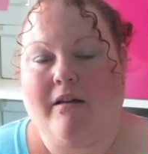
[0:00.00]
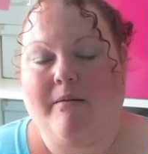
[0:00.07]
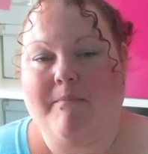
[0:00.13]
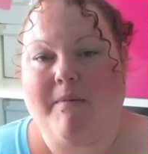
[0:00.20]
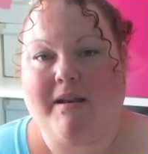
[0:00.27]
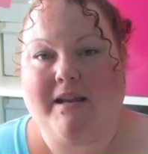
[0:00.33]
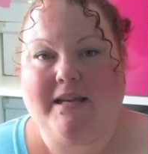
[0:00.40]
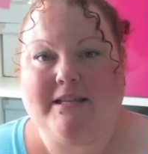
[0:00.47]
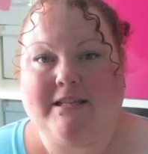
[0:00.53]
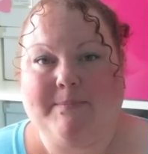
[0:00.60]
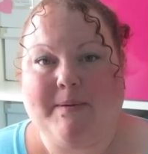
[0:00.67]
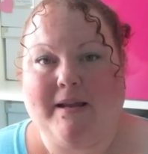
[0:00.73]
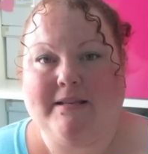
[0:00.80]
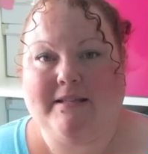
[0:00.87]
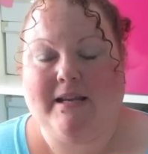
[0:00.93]
money to
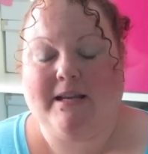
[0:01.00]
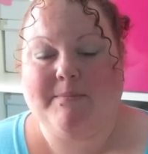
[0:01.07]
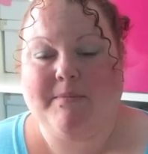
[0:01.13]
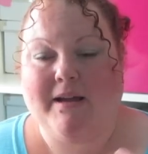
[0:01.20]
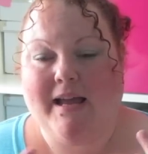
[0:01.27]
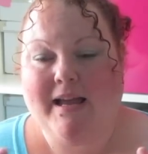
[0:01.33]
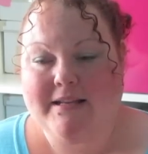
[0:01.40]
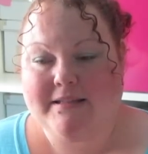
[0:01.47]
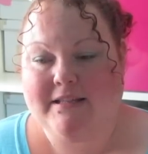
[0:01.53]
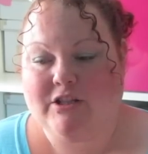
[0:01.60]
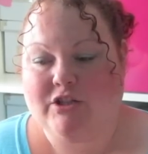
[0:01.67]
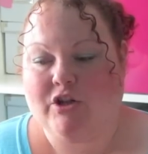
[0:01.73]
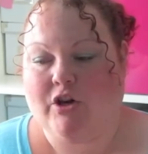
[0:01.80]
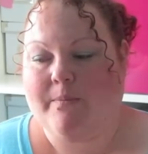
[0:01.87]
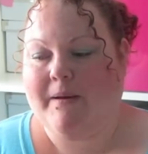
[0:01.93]
spend in my Etsy
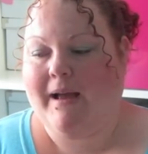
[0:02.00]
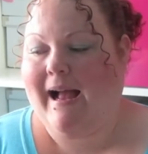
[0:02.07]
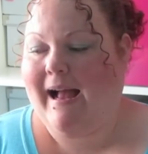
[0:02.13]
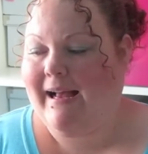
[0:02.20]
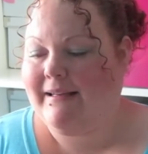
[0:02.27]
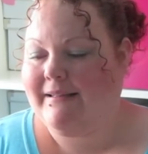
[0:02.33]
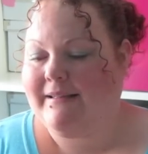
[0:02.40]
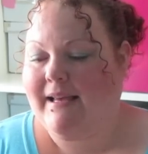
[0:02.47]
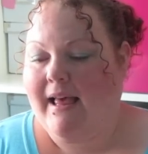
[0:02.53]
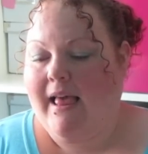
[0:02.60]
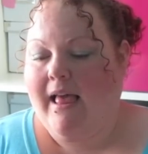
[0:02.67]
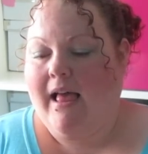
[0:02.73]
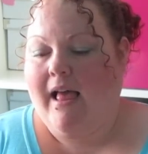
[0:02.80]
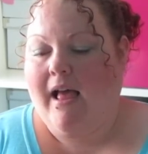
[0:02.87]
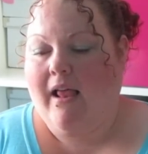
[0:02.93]
shop. And
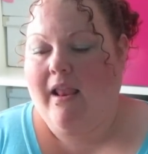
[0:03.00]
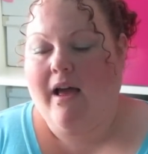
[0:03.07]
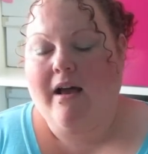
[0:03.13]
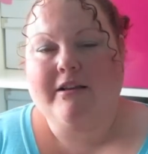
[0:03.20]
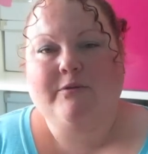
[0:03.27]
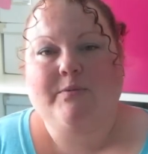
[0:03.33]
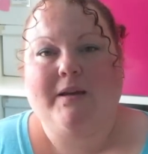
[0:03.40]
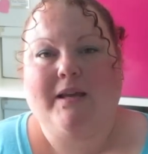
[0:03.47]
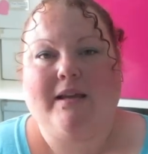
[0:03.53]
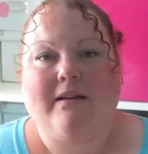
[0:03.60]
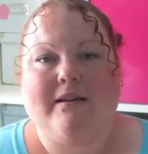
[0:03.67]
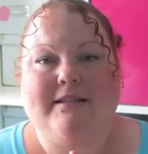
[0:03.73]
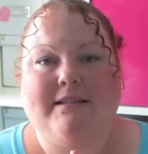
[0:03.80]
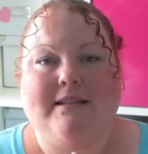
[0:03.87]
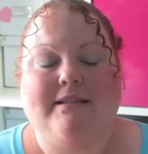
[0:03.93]
last week
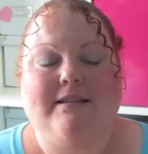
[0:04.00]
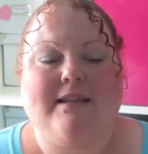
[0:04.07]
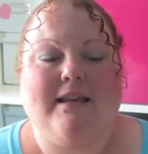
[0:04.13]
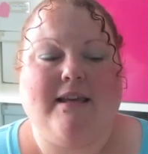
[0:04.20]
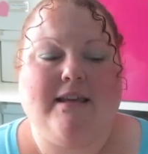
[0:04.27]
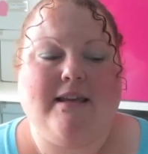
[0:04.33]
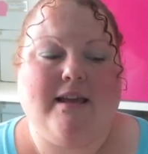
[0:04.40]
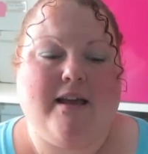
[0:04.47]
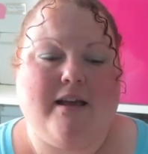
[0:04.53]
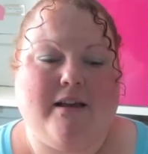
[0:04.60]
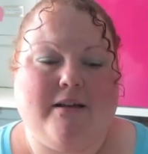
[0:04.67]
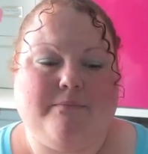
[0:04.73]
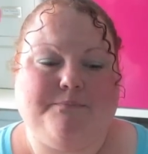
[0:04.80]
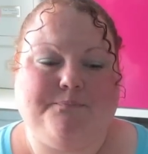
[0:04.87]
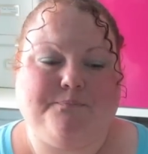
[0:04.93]
I did the,
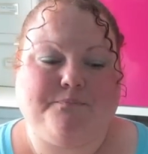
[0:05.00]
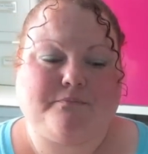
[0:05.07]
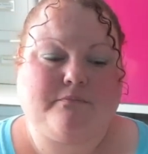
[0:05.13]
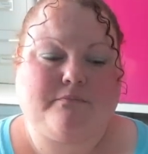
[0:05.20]
um,